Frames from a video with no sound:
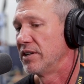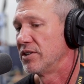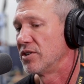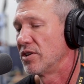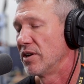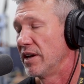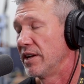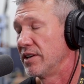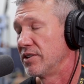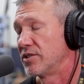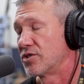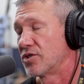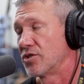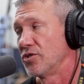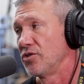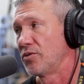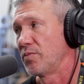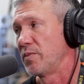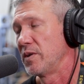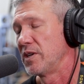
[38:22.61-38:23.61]
And and
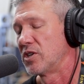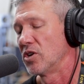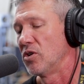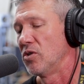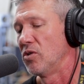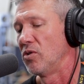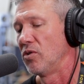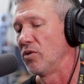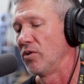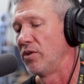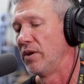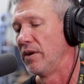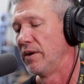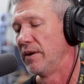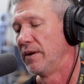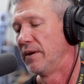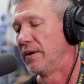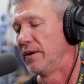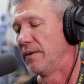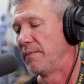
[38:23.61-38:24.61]
truth be told,
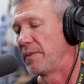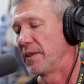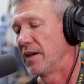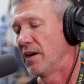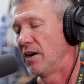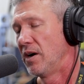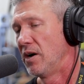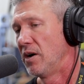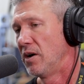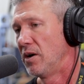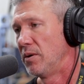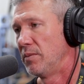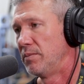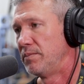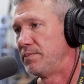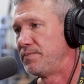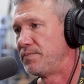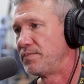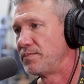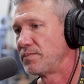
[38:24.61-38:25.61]

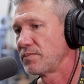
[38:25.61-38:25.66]
um,